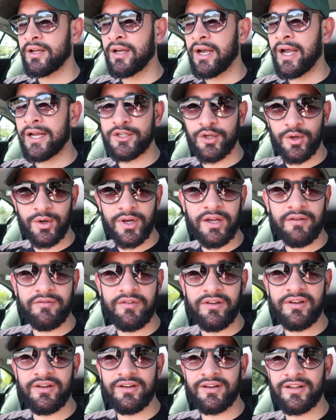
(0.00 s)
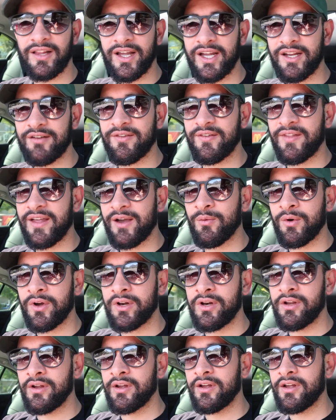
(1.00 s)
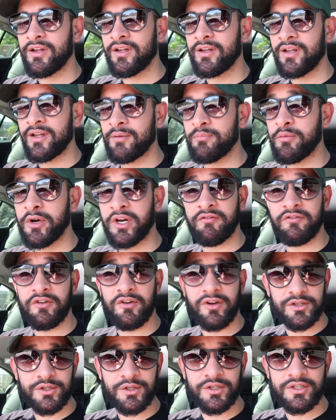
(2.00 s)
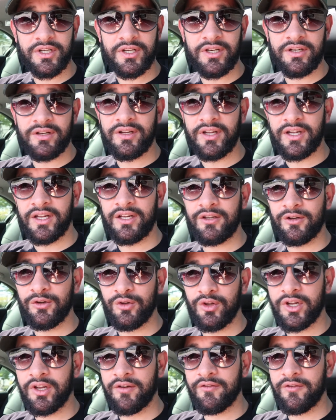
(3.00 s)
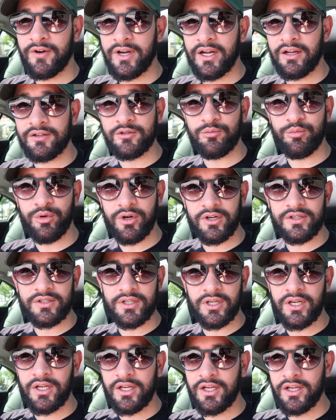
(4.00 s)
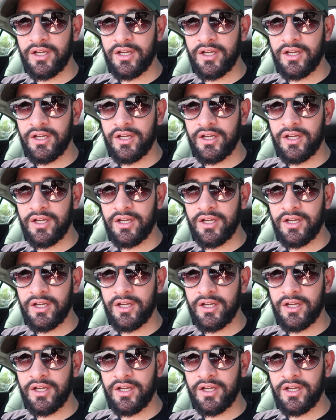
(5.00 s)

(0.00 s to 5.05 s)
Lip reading: I don't have a client for that one, but if you're interested and you're looking for a house in Park City,